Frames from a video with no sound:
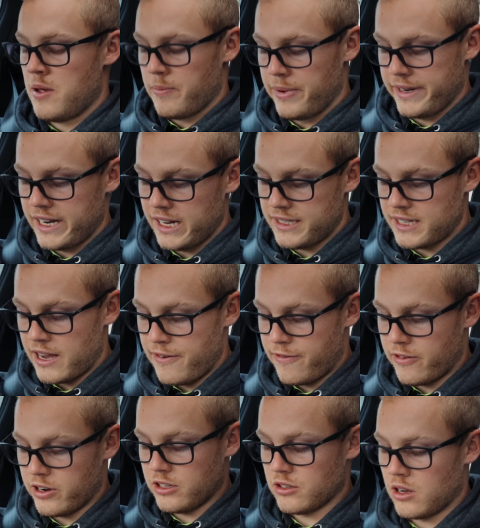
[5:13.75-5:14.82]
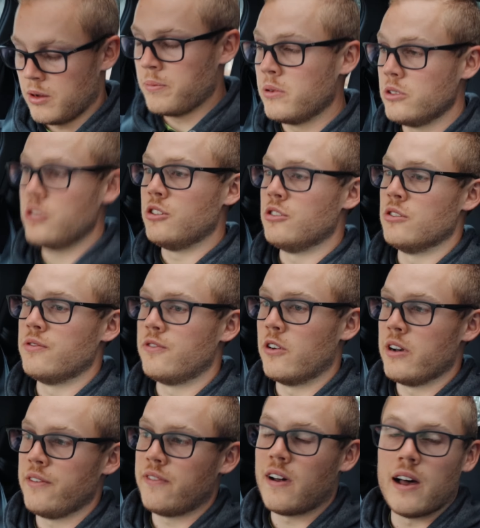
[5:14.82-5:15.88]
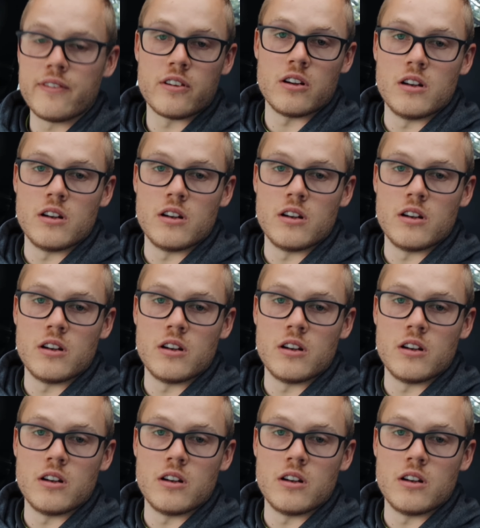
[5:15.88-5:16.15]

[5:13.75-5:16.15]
But let's say, for example, you do 45